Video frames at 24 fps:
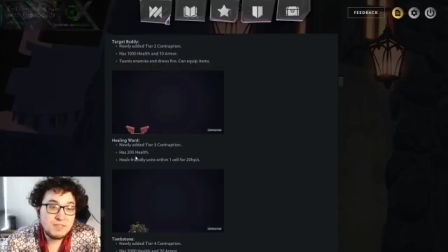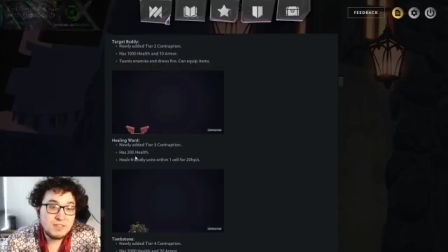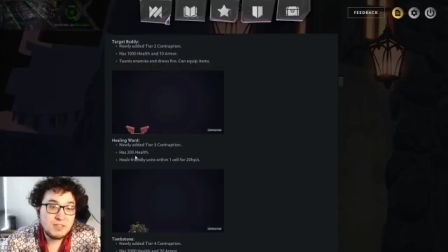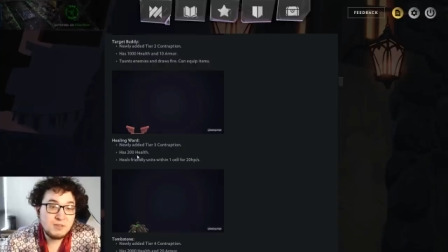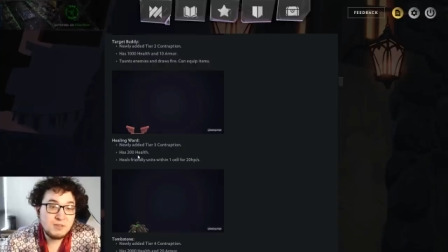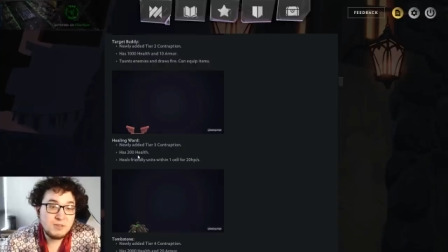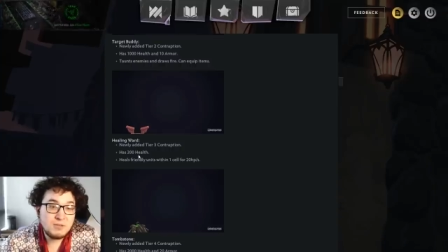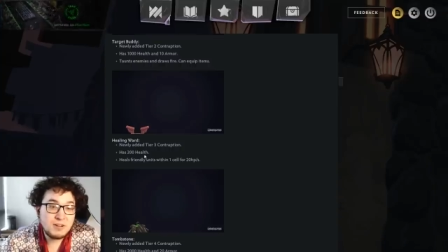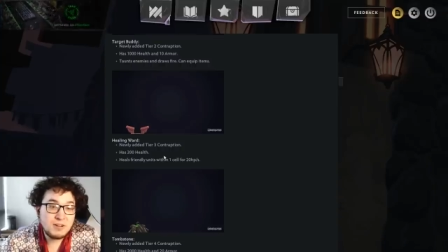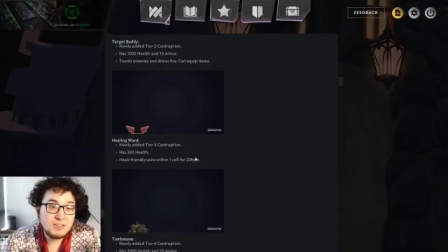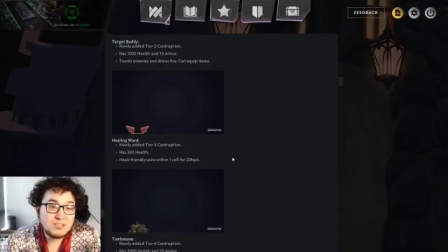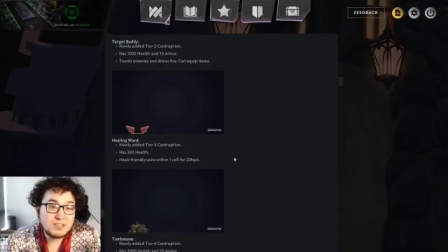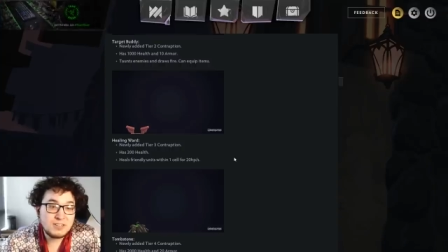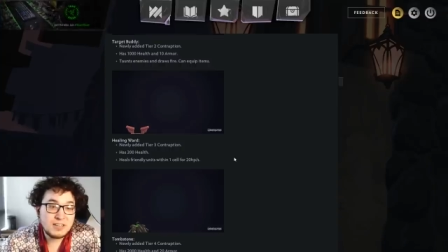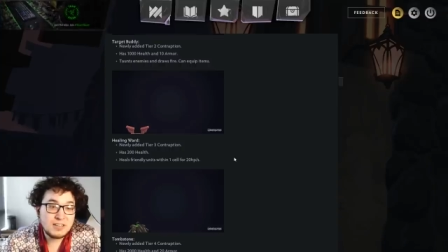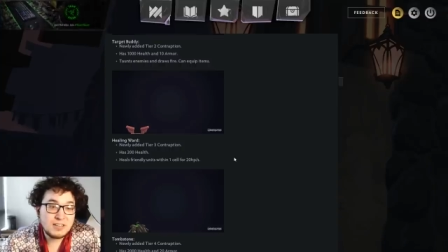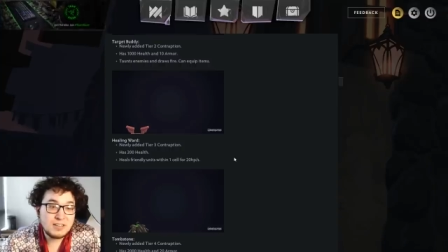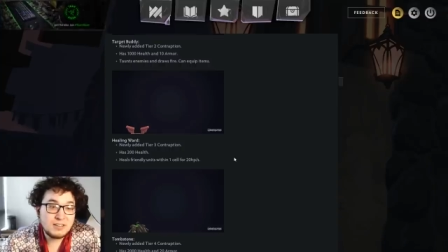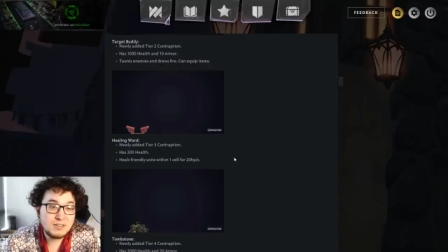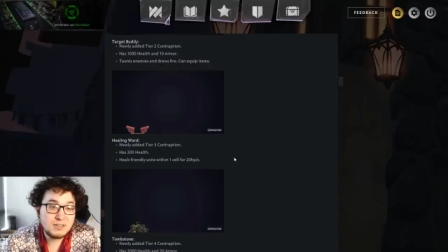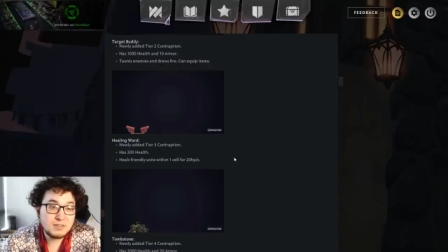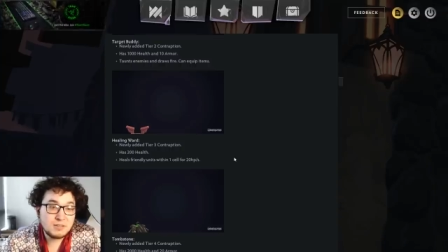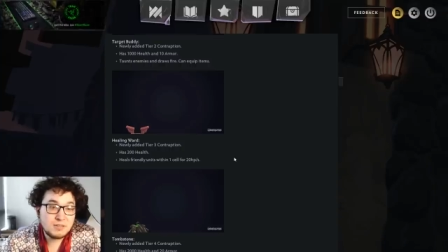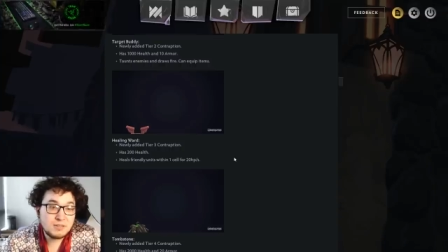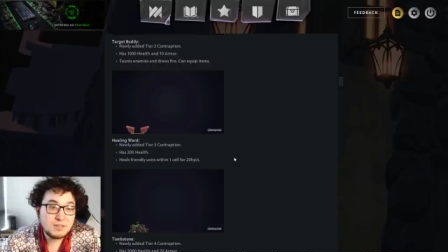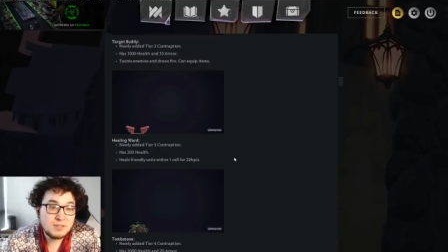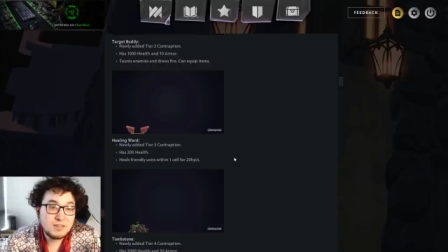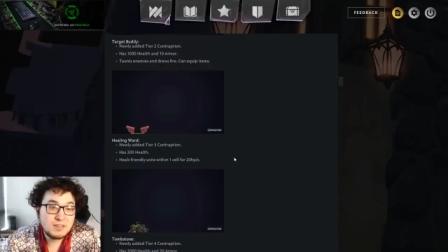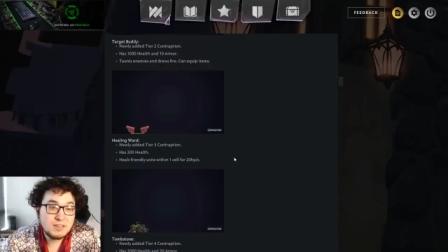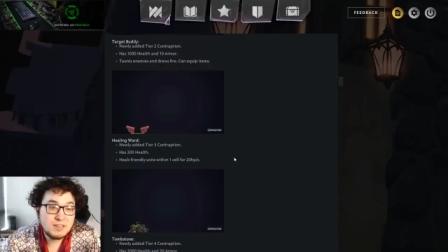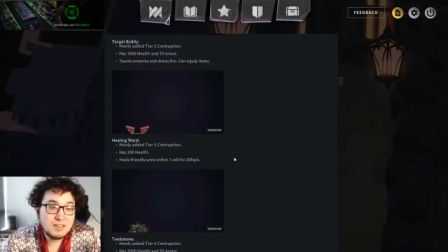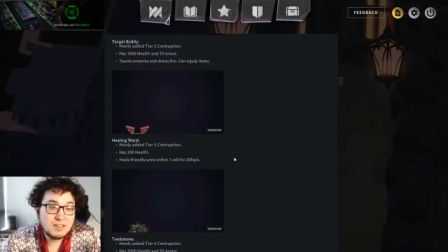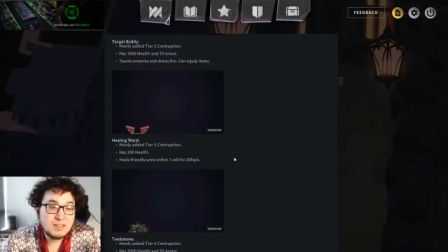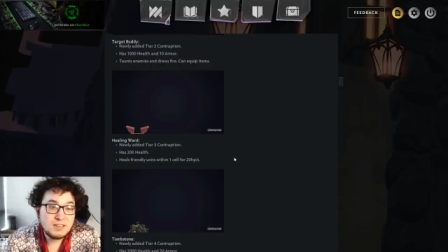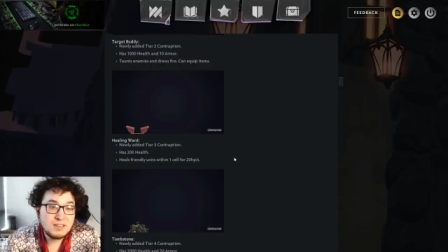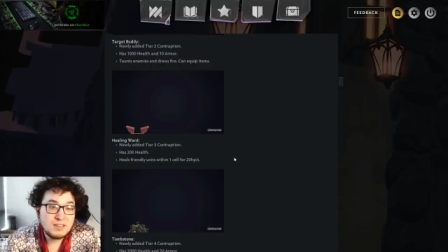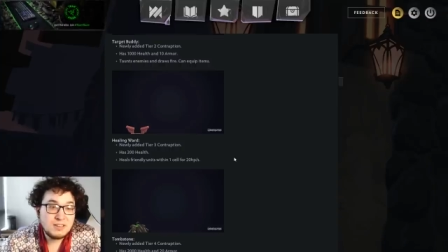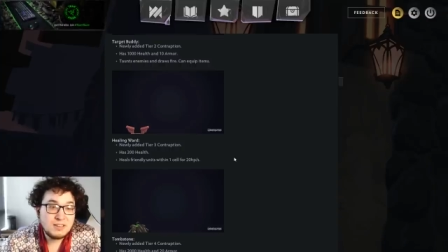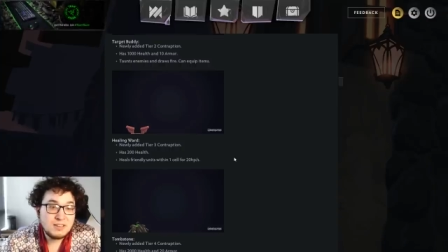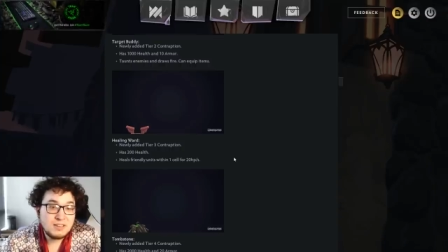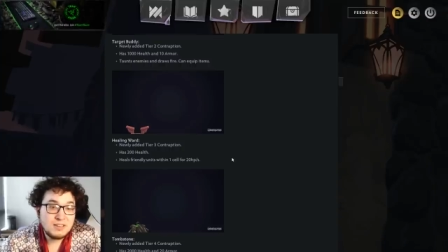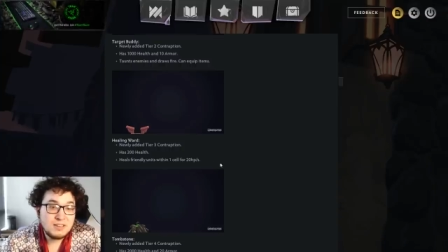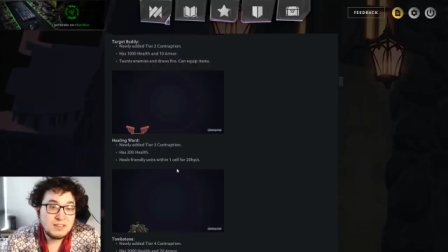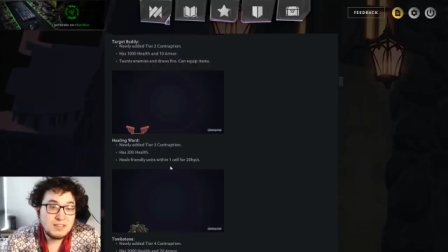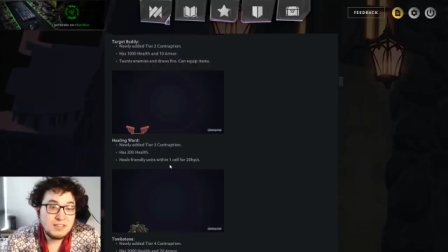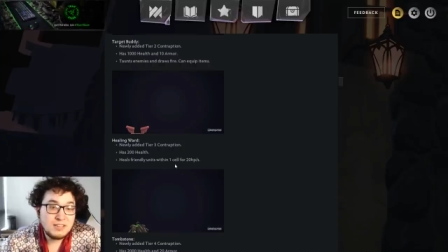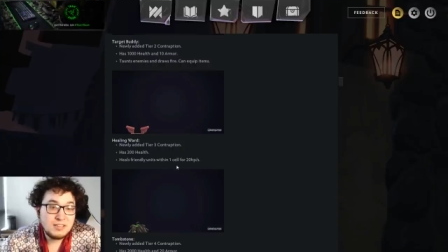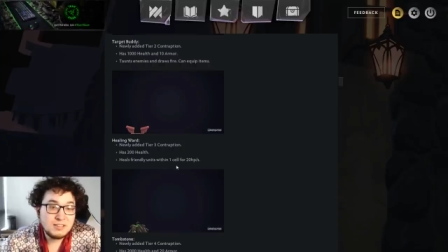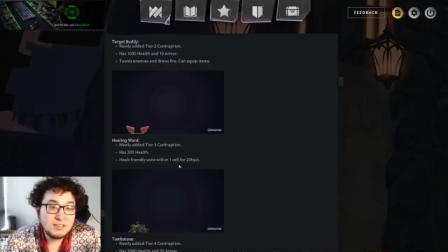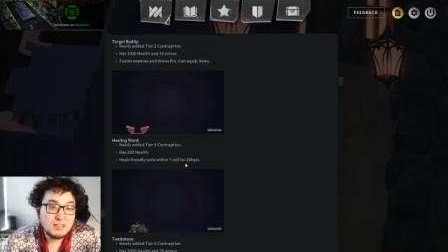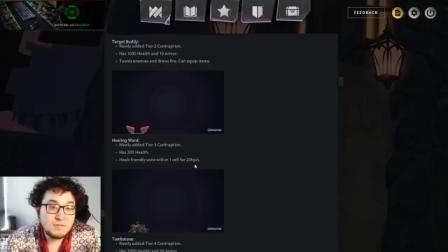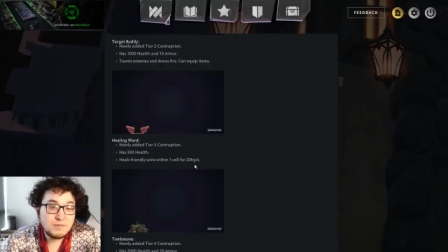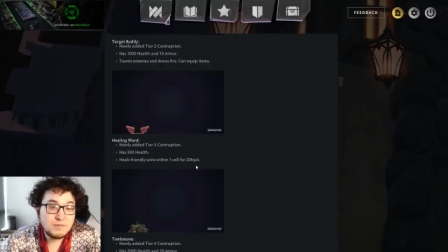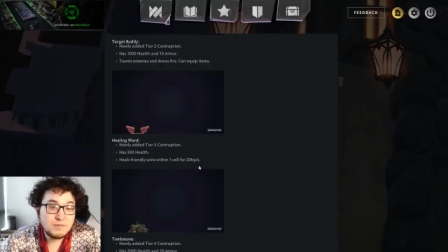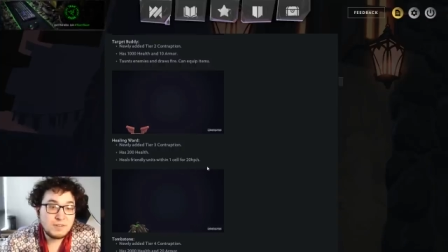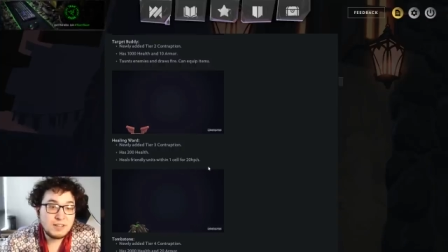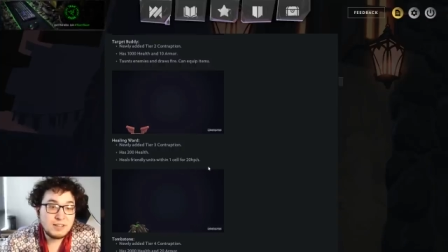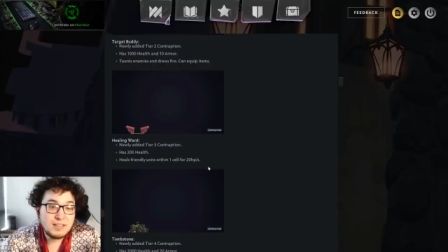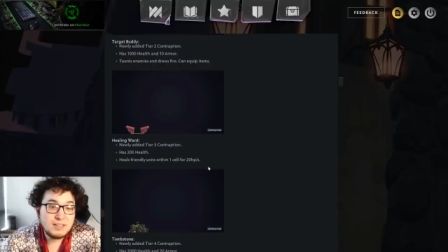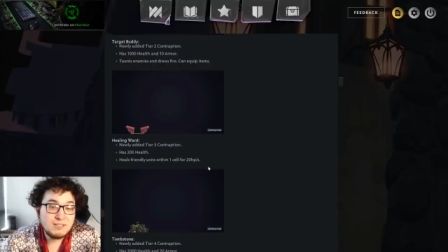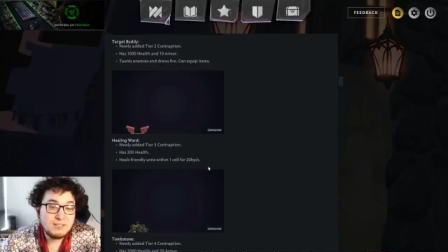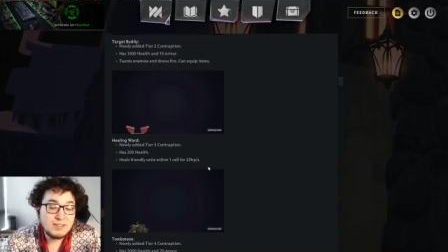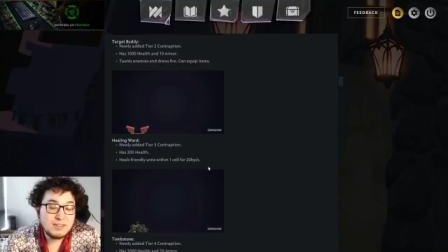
200 health, heals friendly